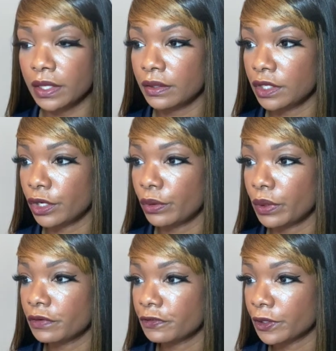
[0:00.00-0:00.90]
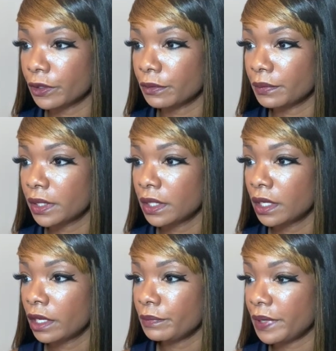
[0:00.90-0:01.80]
Affirm
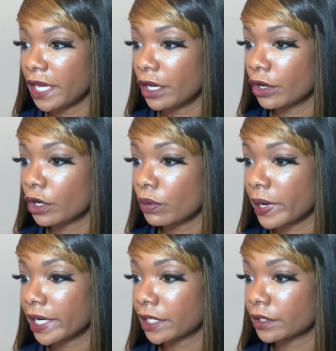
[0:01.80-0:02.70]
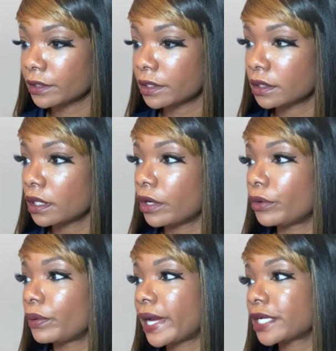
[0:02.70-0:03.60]
being acquired.
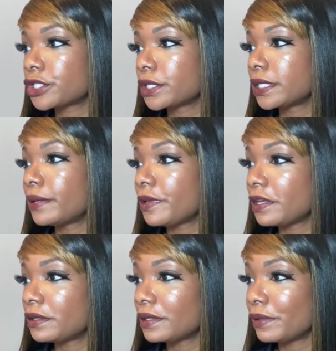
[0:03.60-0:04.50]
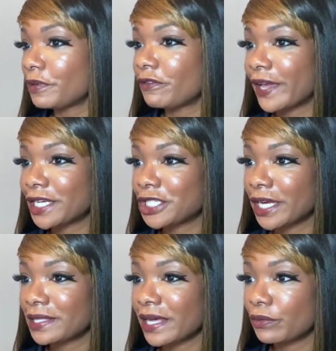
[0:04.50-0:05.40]
Oh, actually, let me fact
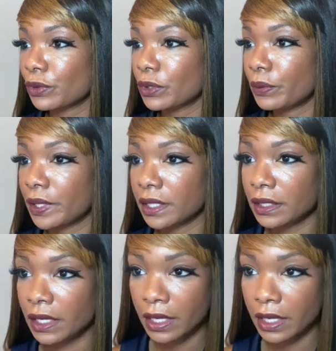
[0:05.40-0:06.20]
check that real quick.